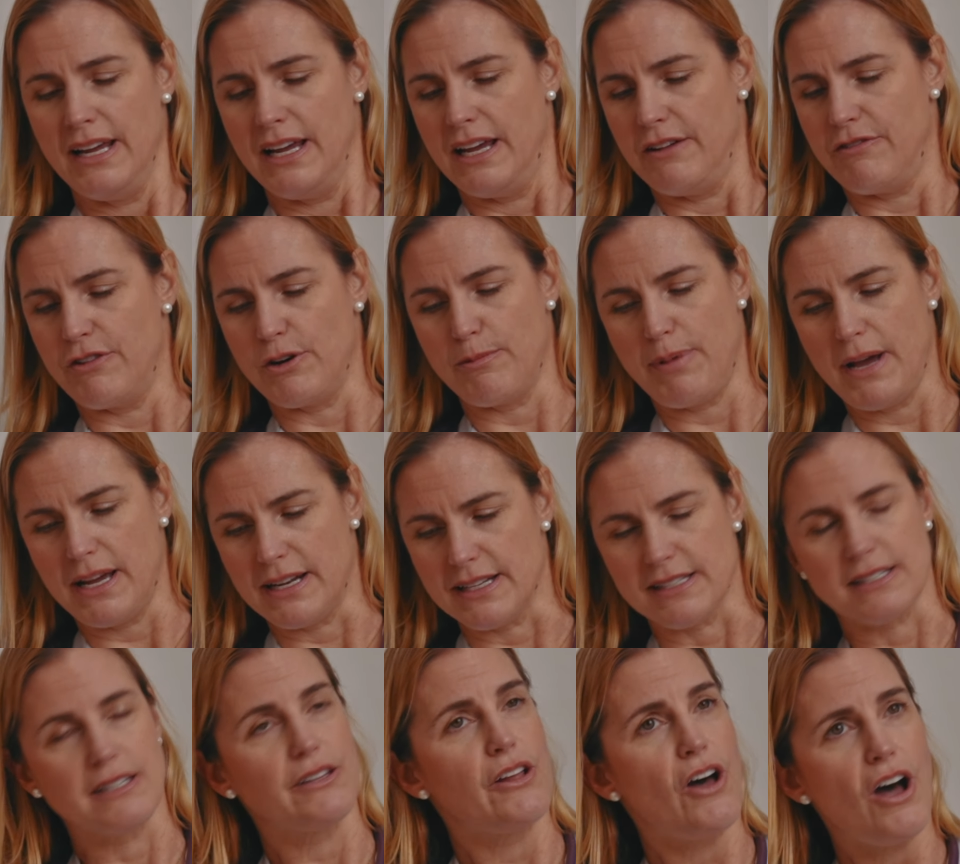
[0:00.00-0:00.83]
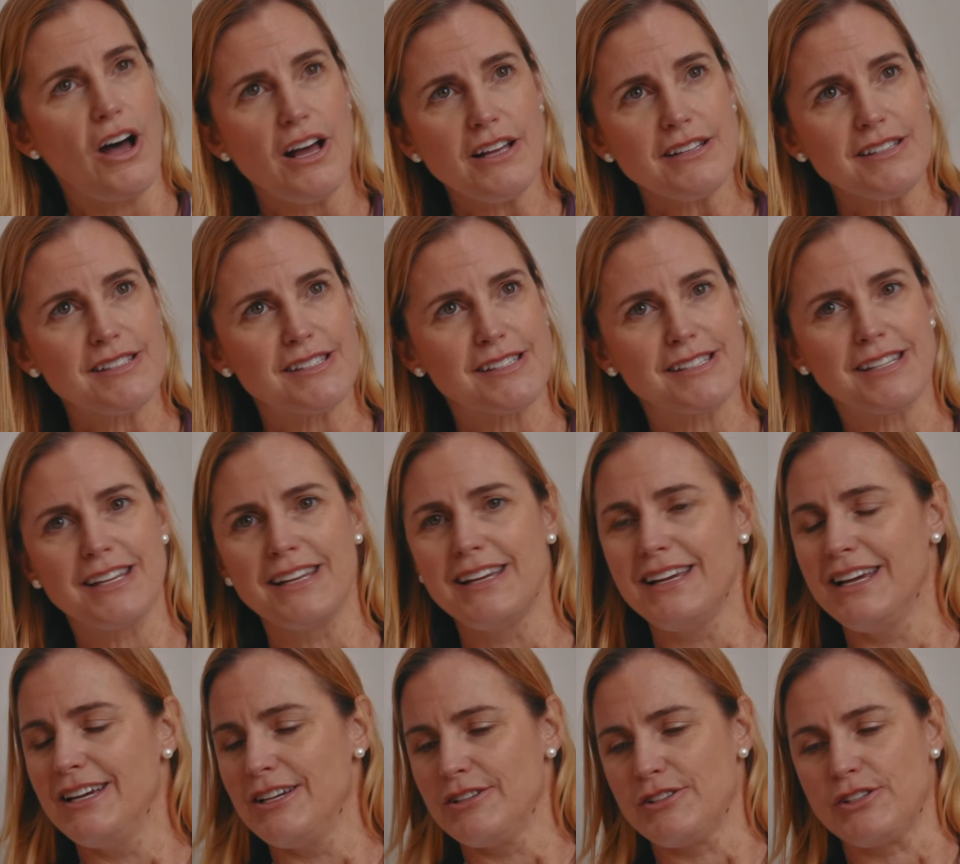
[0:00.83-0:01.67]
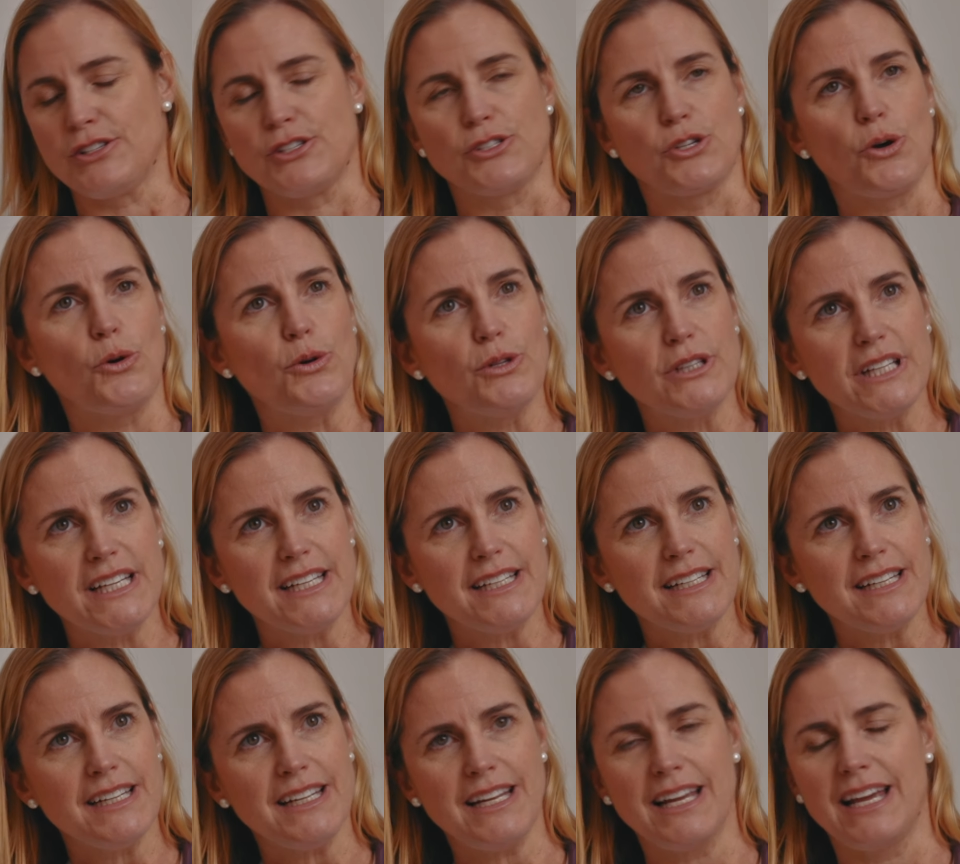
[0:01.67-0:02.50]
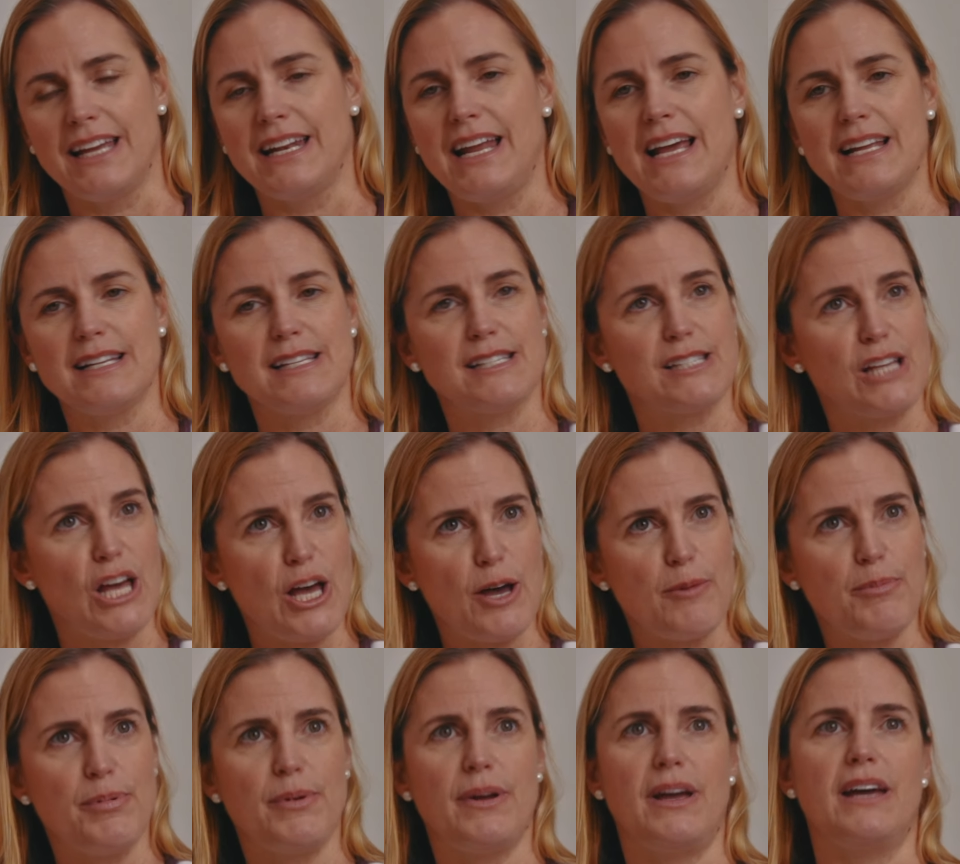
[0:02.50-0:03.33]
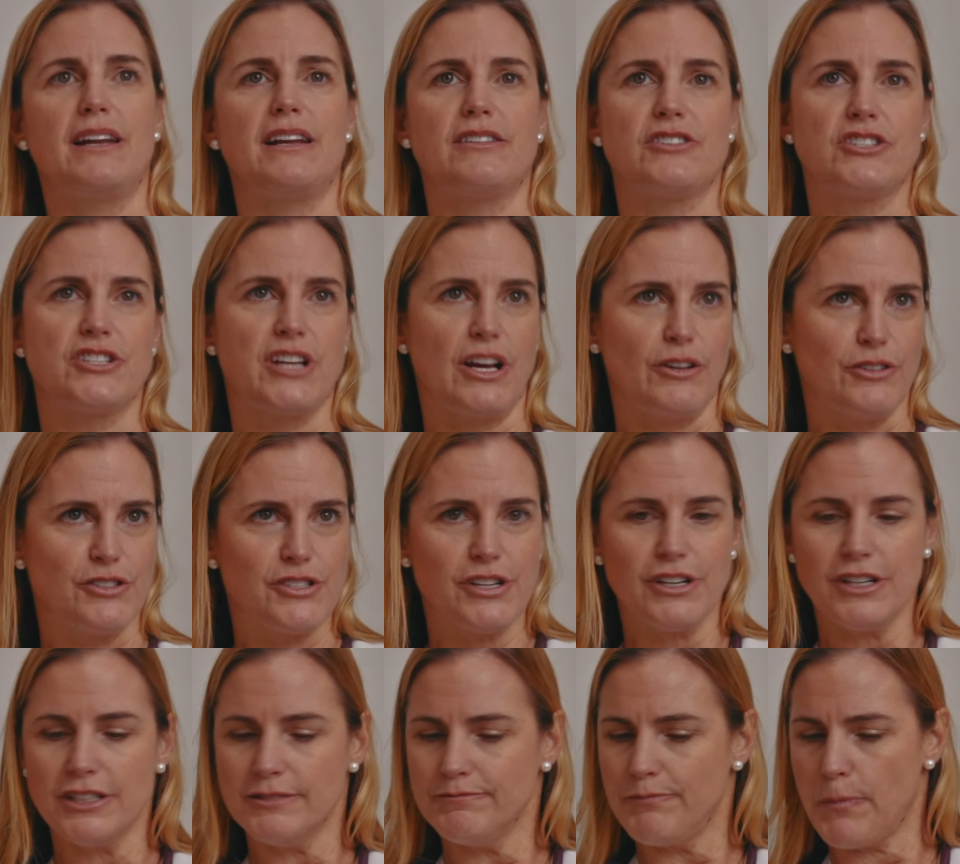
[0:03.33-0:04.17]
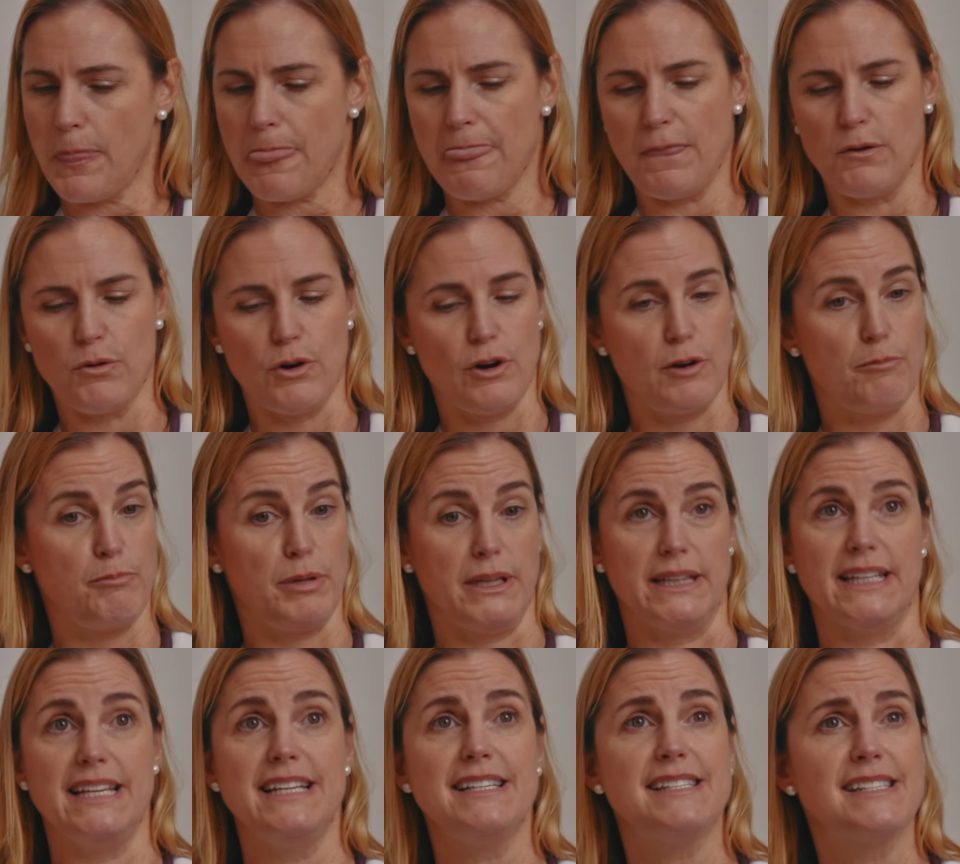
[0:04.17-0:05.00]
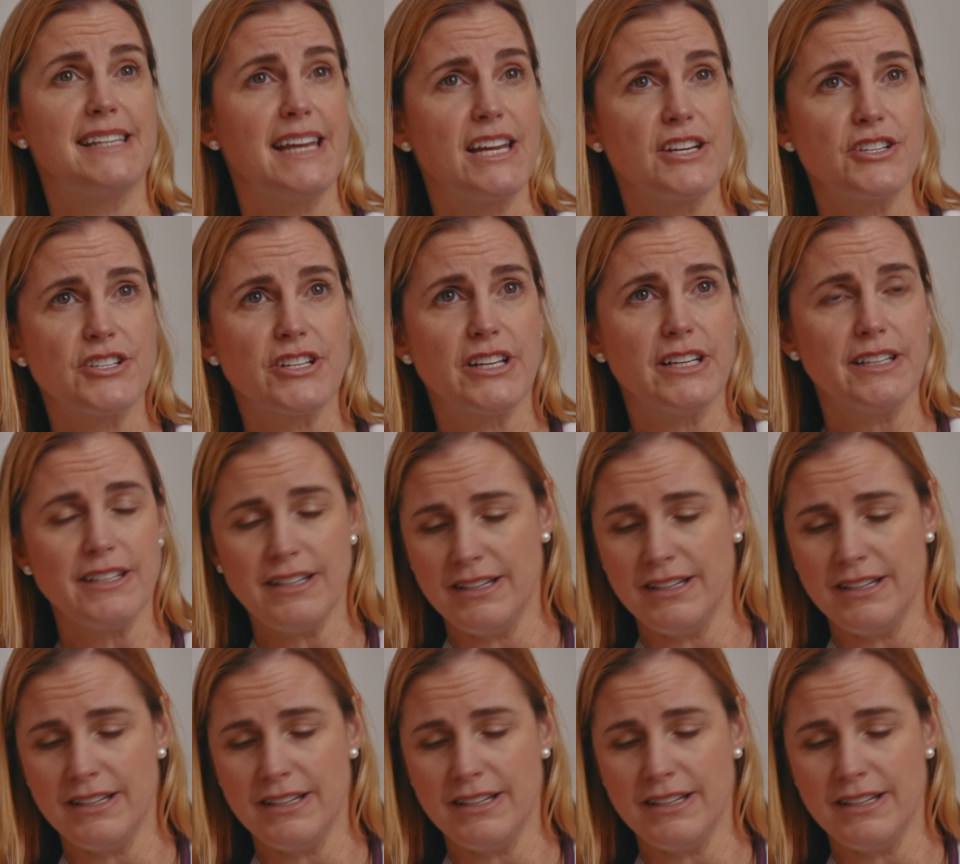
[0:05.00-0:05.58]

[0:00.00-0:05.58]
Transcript: If your pet is lost, stolen, and ends up at a shelter or a police station